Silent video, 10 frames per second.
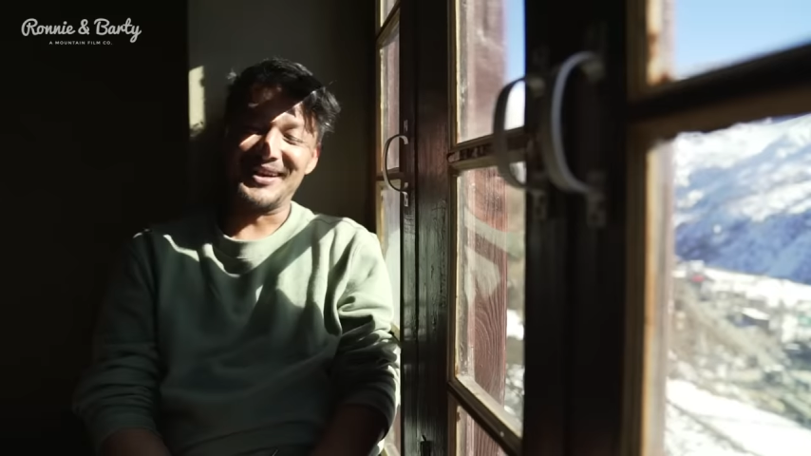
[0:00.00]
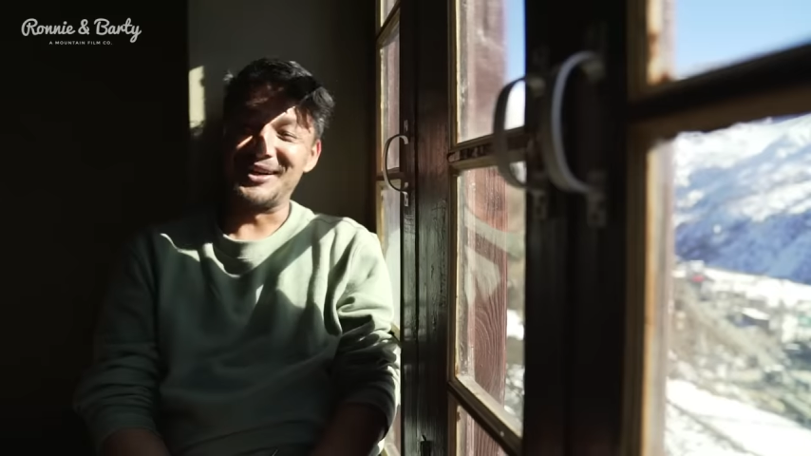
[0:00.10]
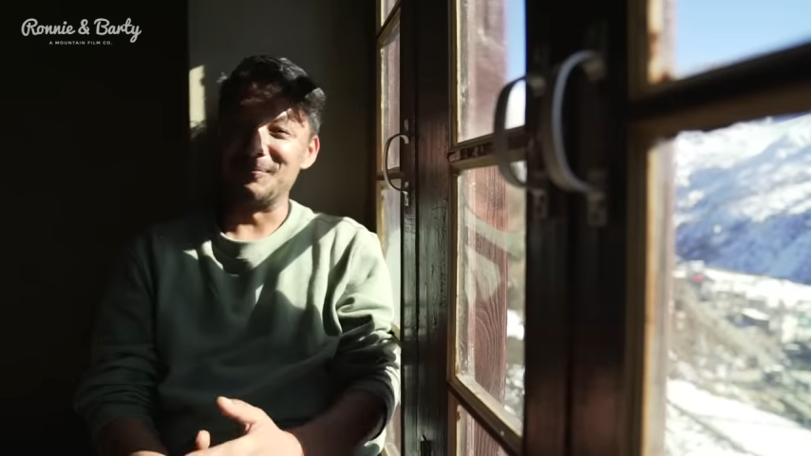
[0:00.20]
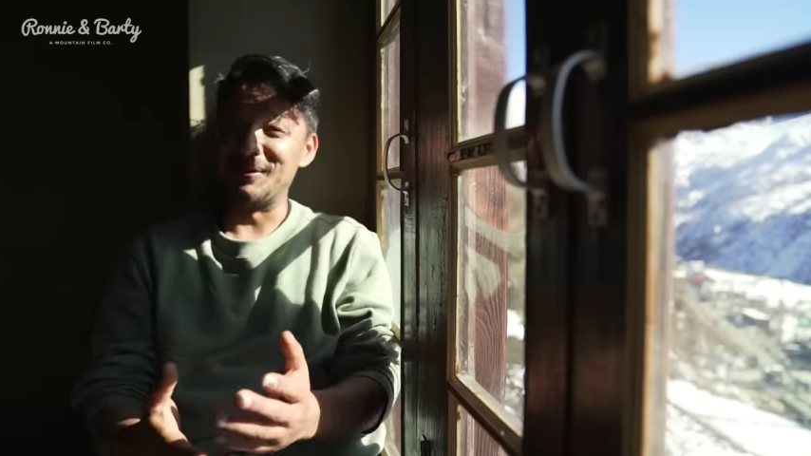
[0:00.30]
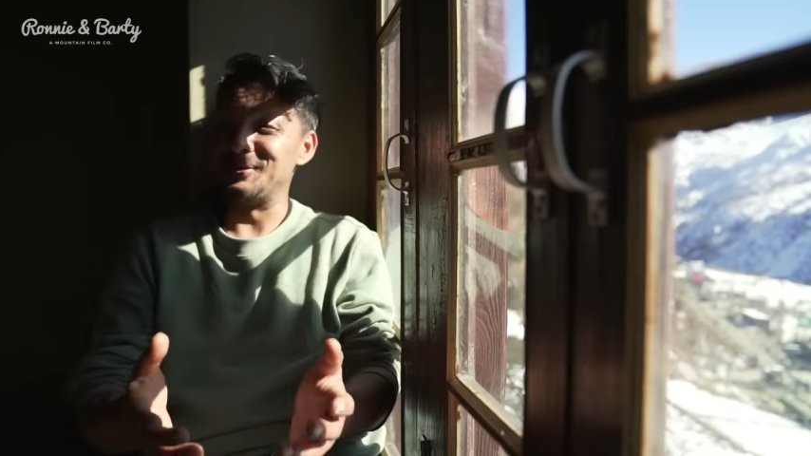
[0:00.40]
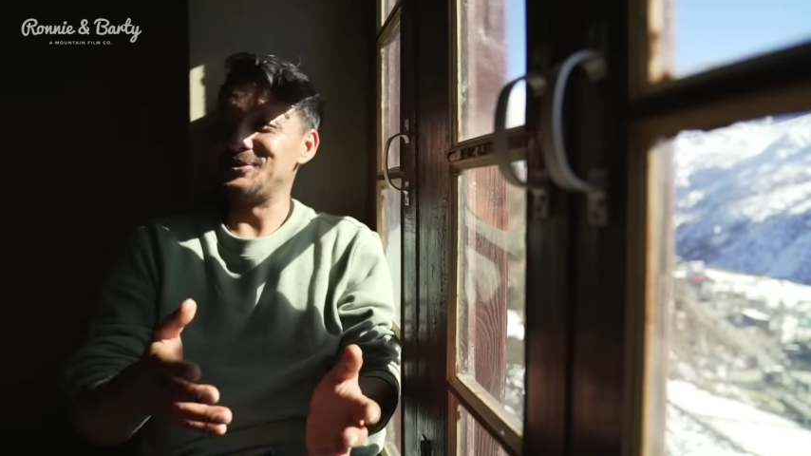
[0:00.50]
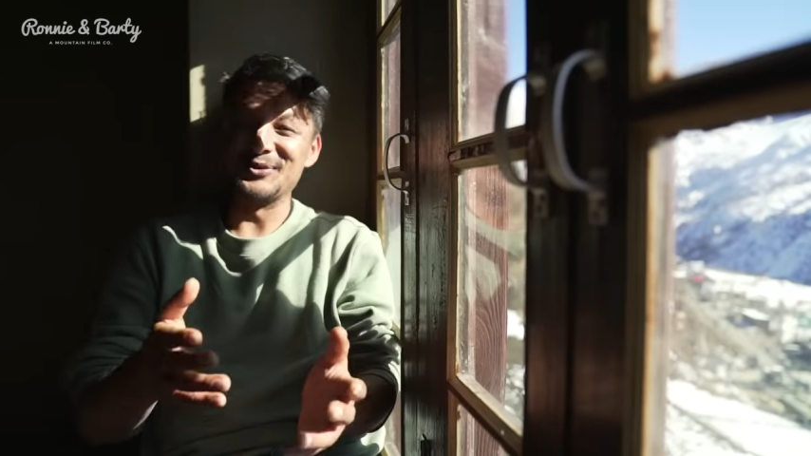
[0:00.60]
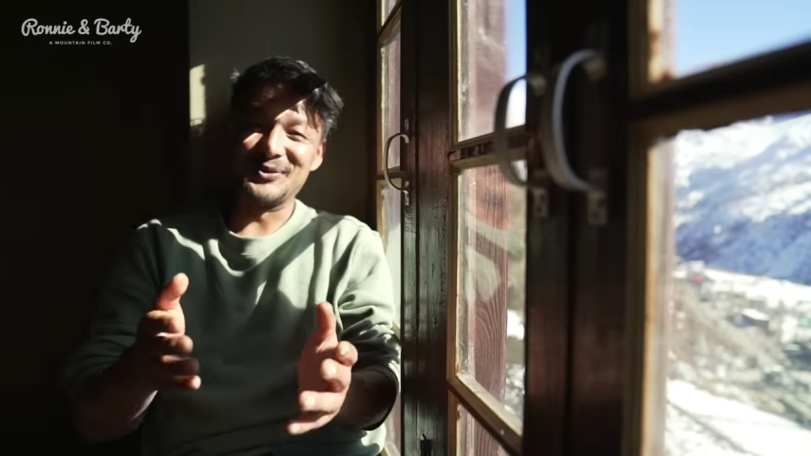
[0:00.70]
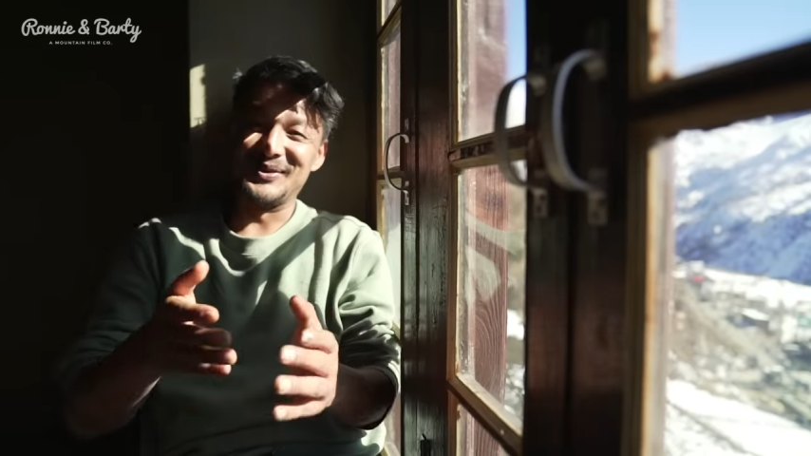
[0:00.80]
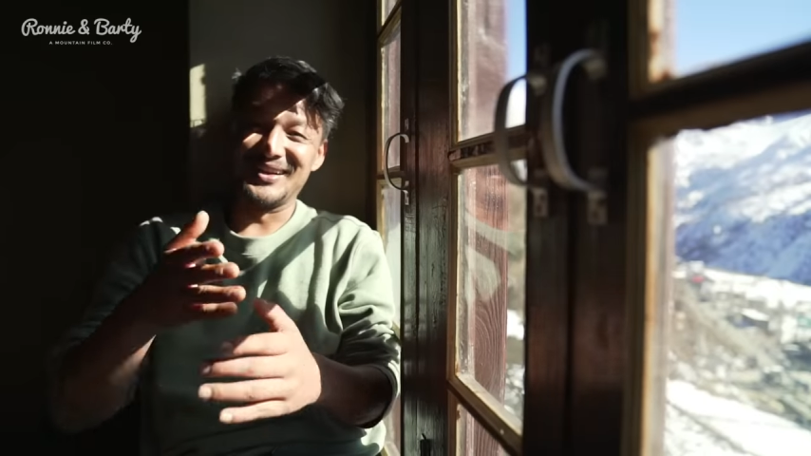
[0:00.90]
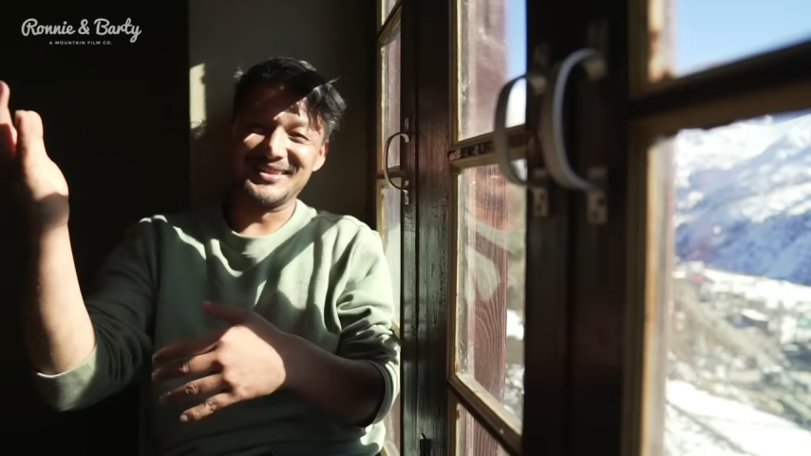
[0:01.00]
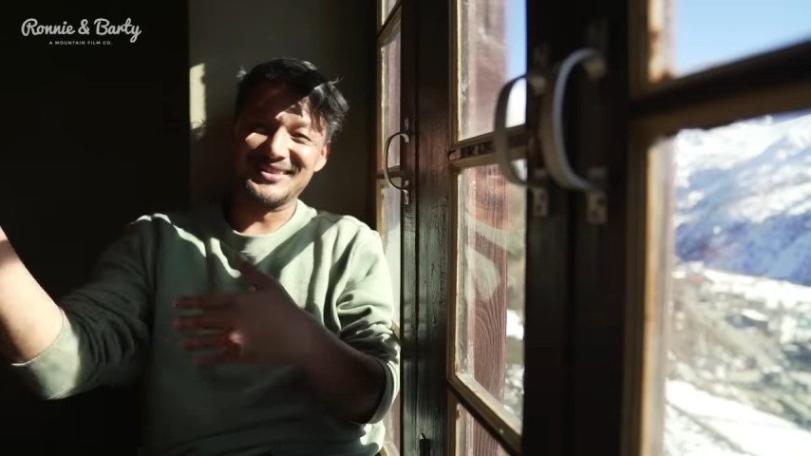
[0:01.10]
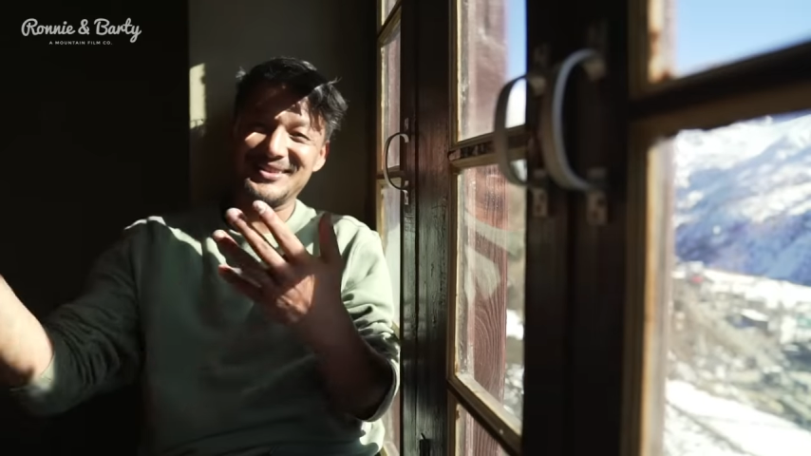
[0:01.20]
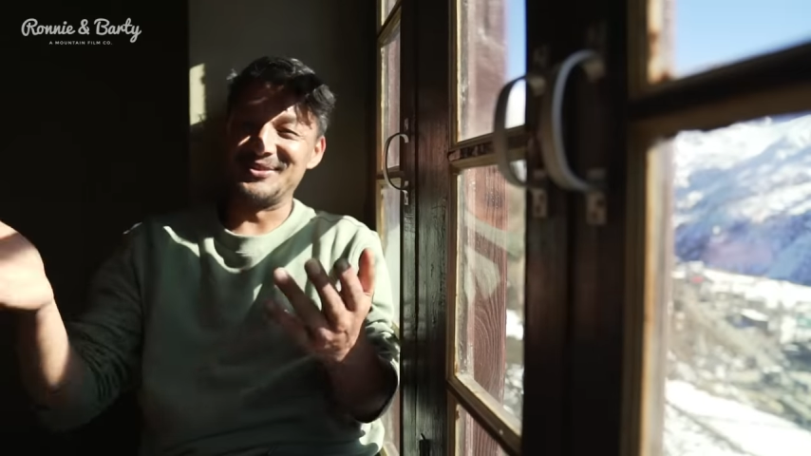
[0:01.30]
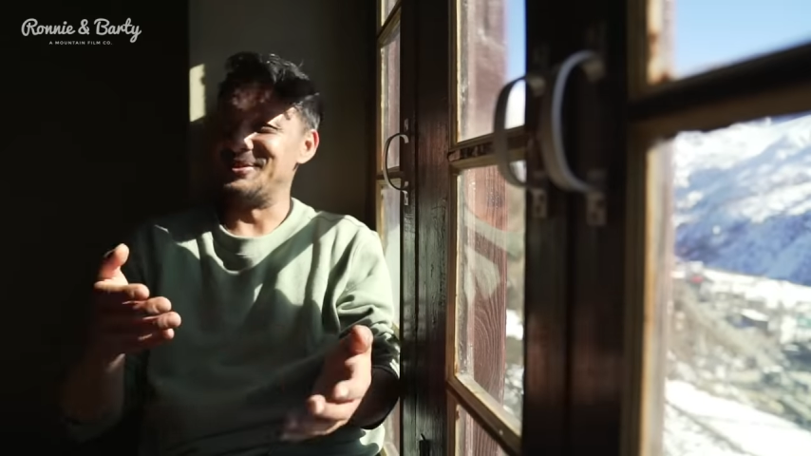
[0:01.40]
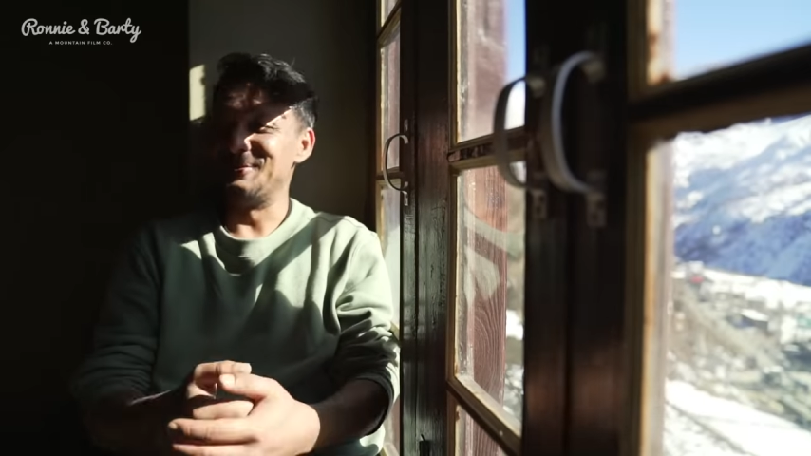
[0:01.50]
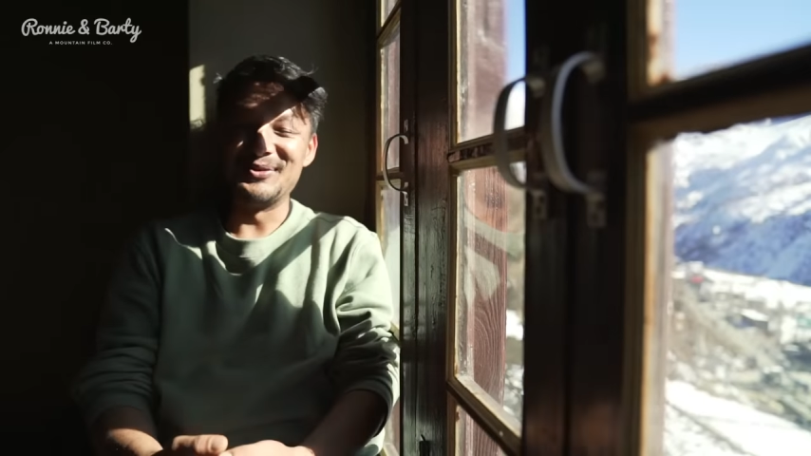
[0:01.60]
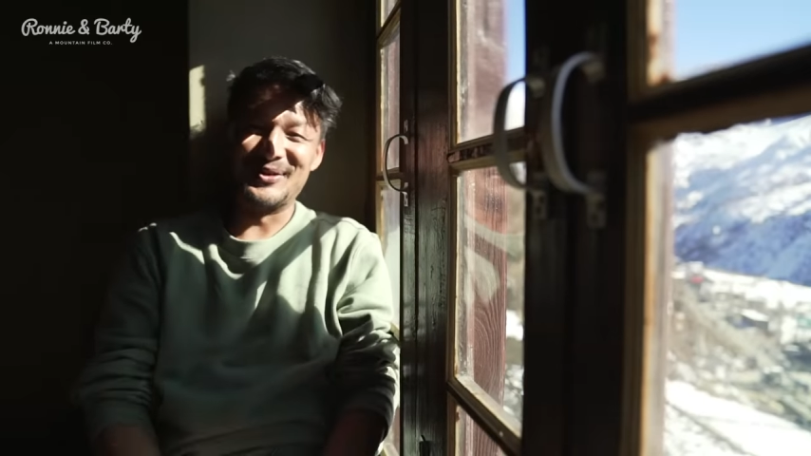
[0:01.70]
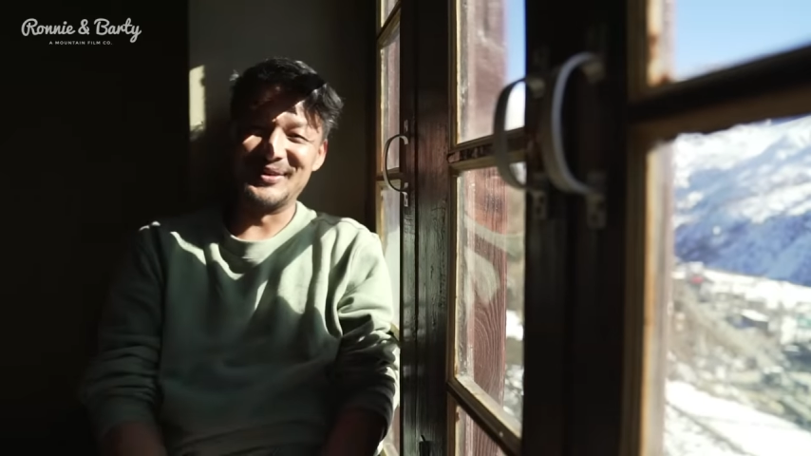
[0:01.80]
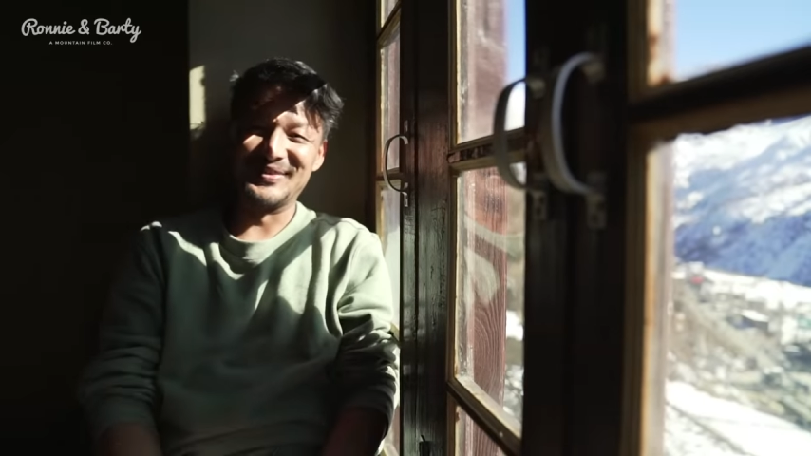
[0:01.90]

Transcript: I can't wait to show you guys, you know, all